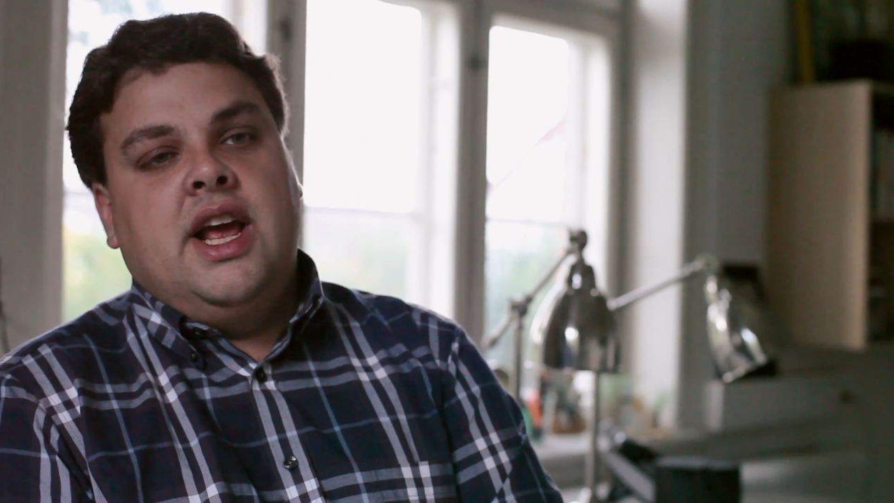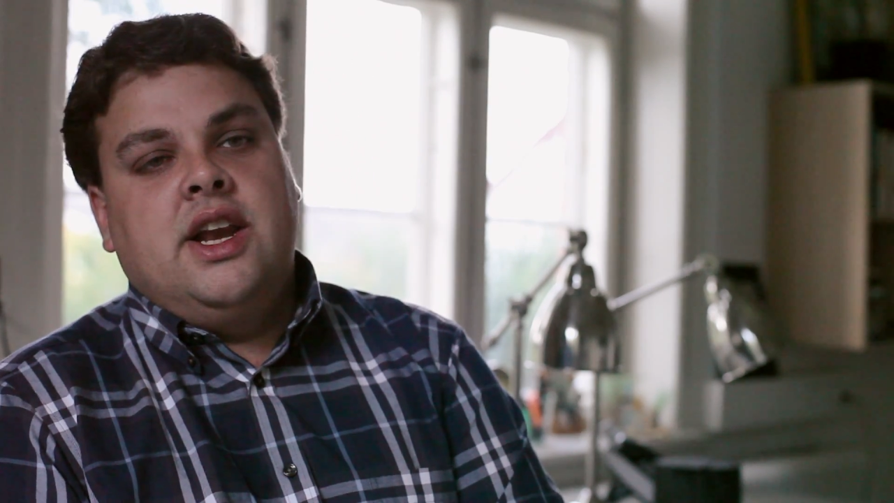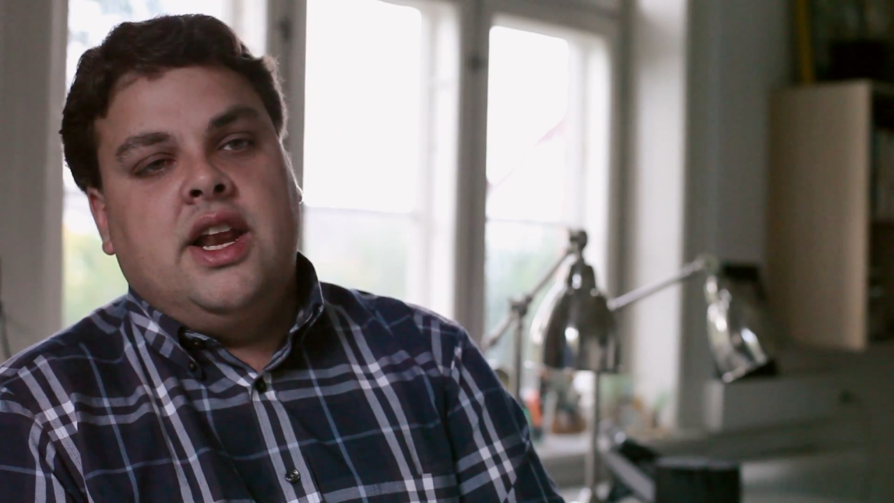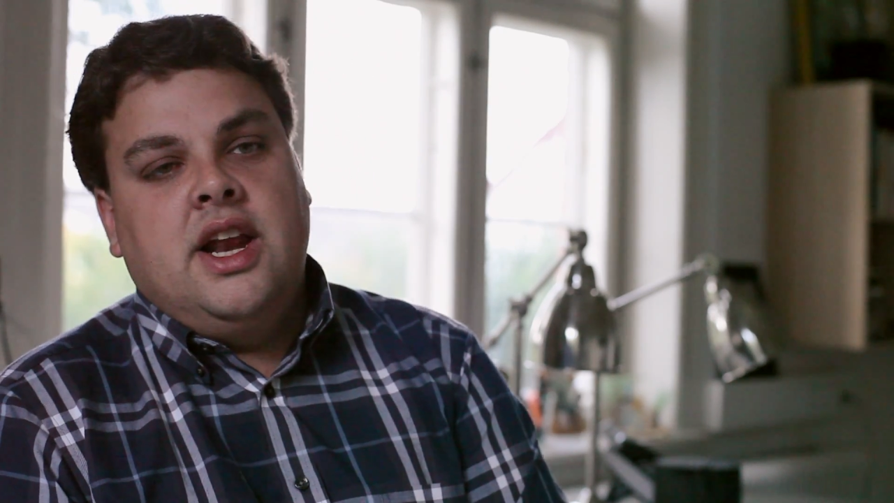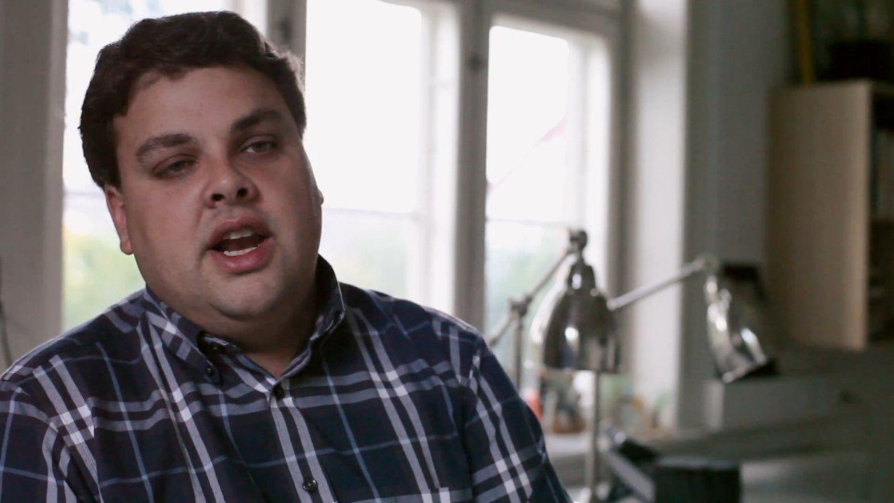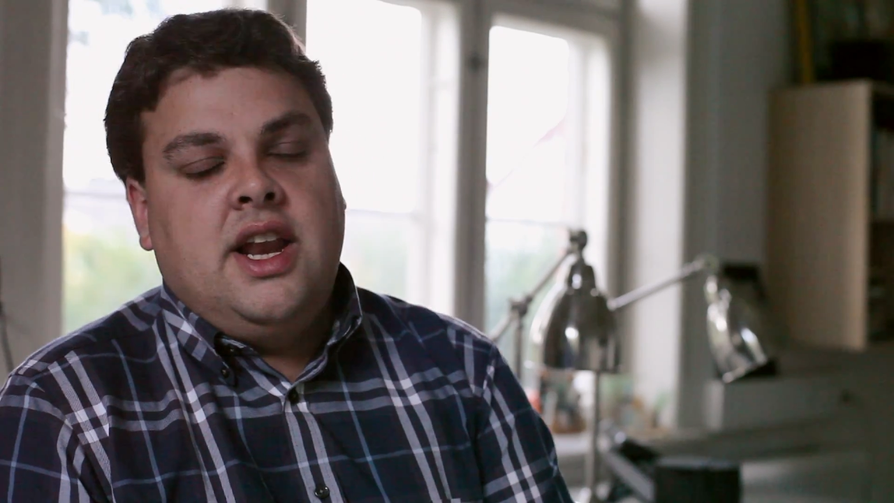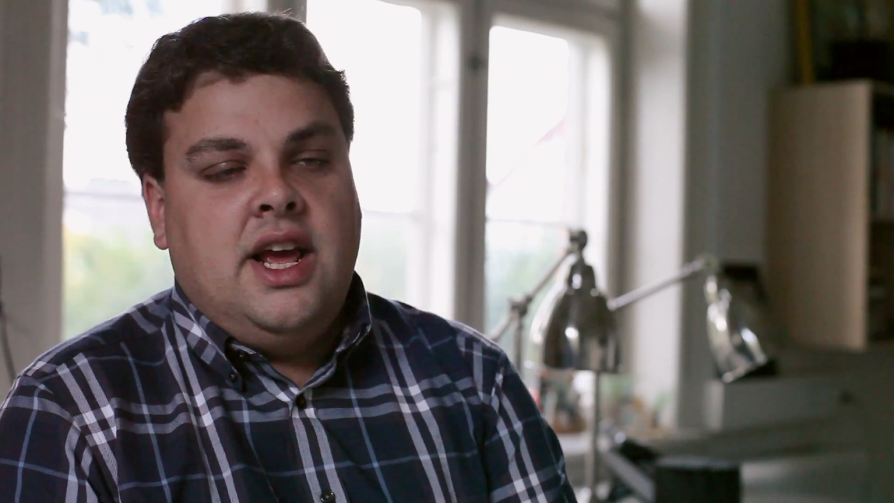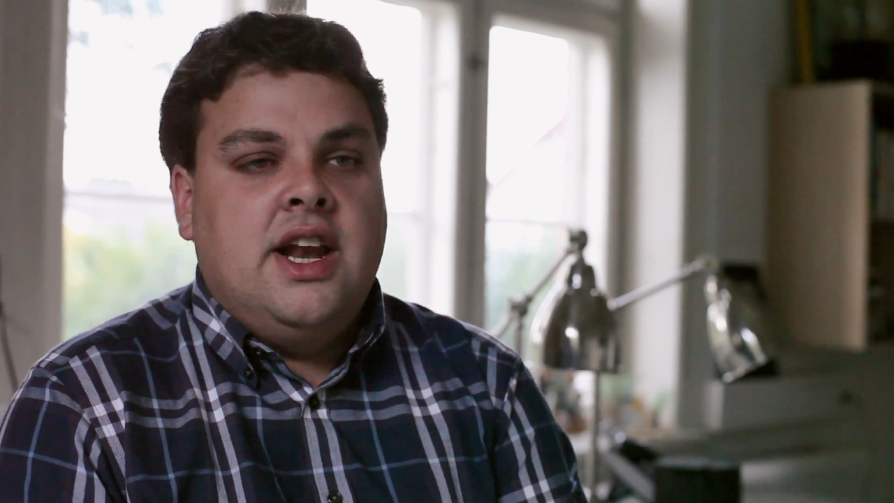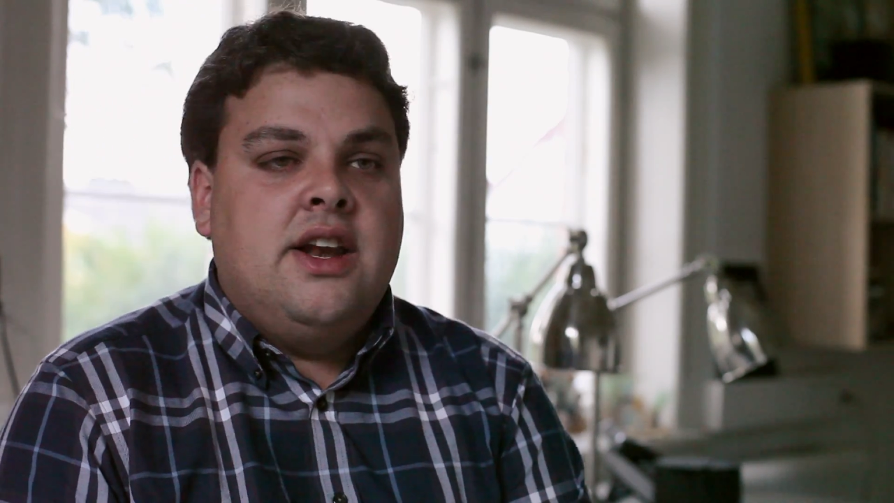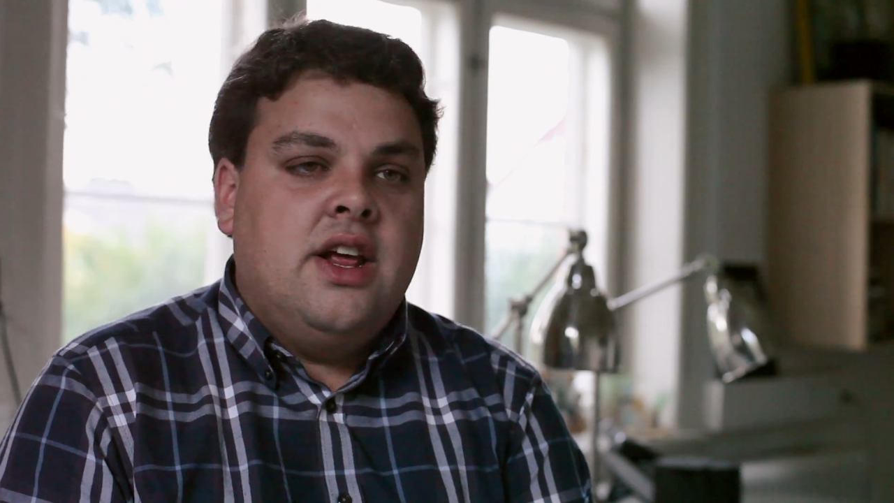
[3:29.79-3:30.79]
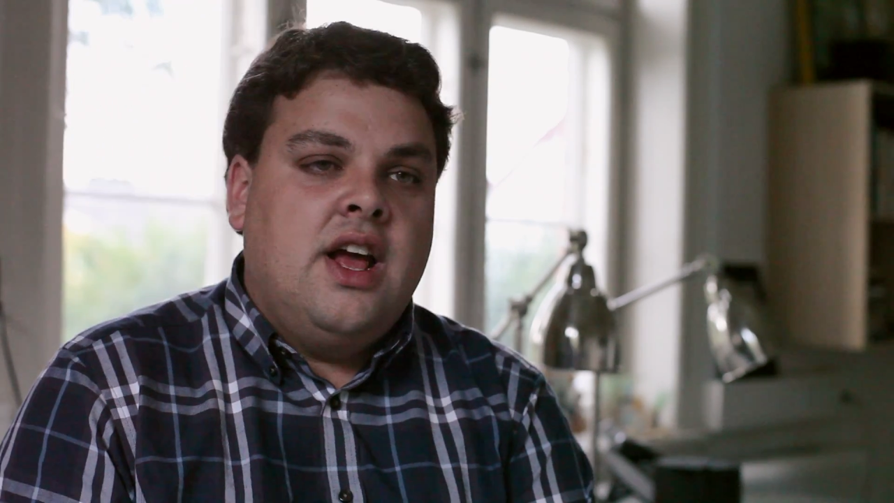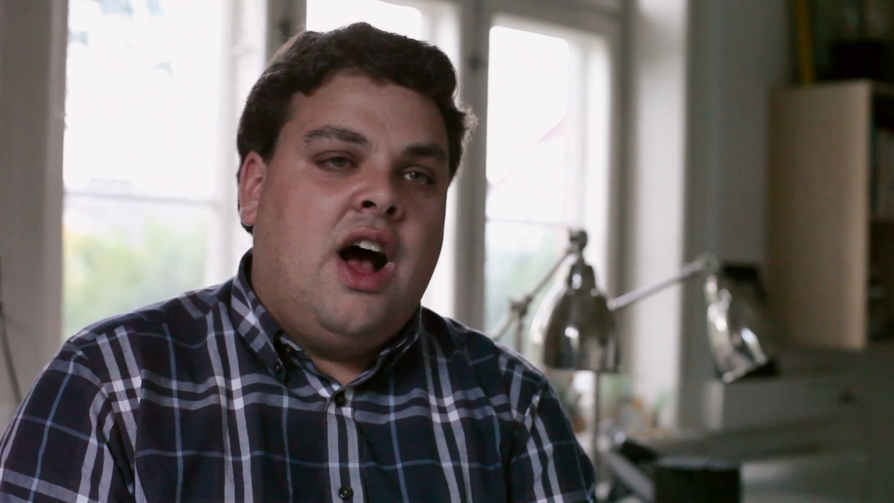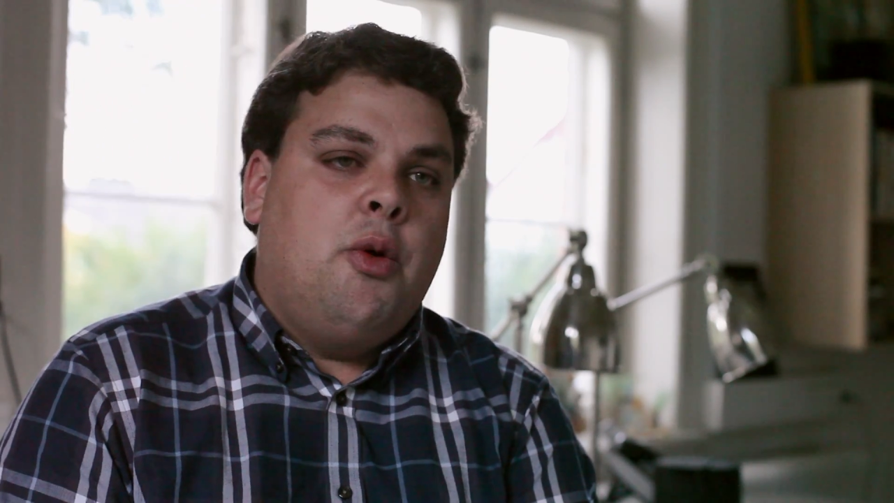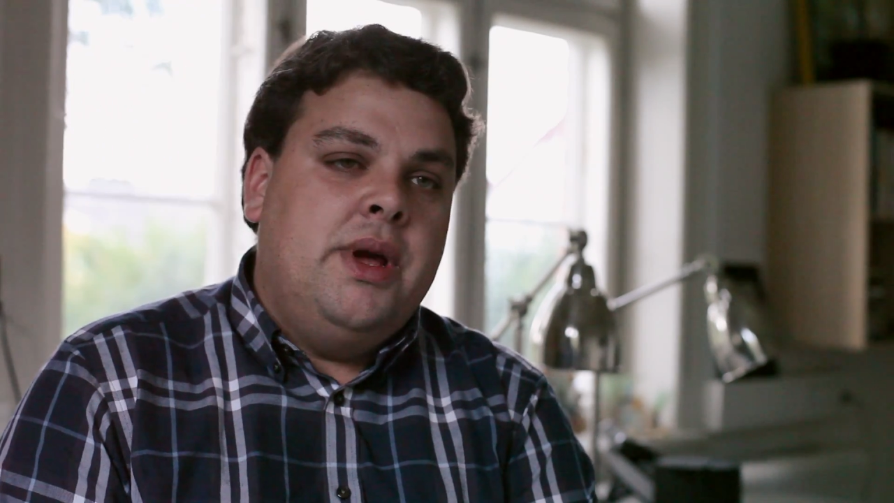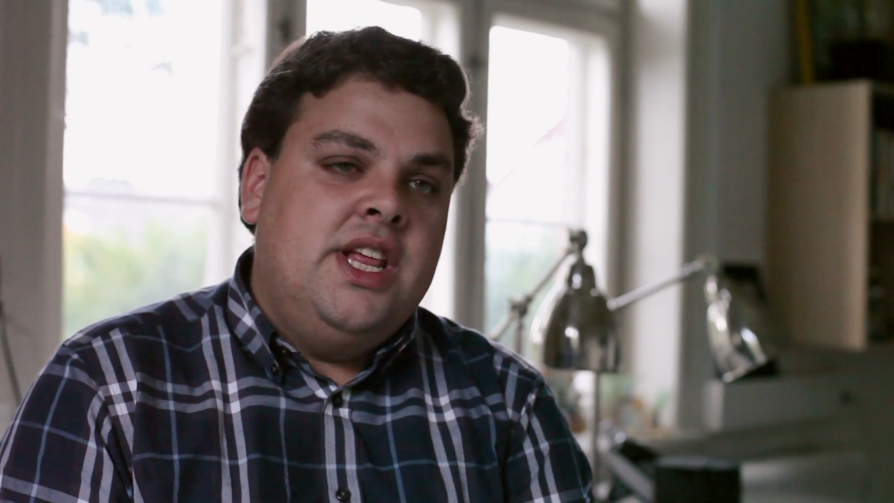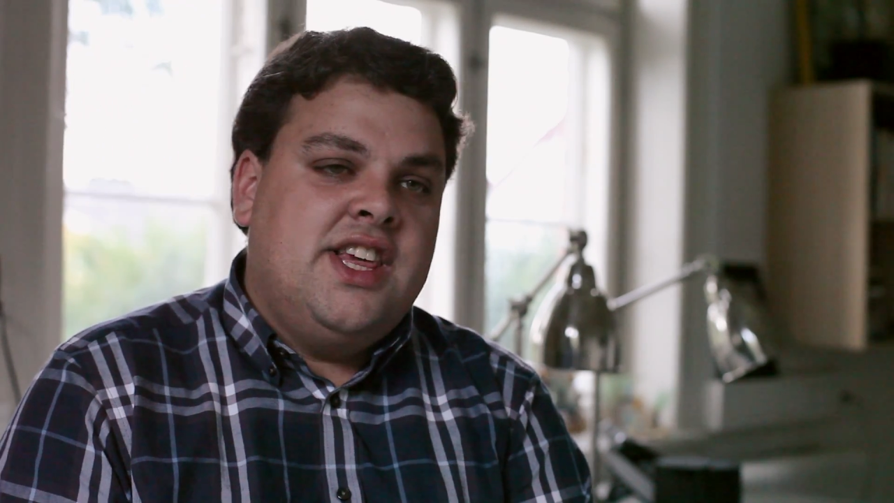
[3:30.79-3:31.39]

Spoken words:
and how many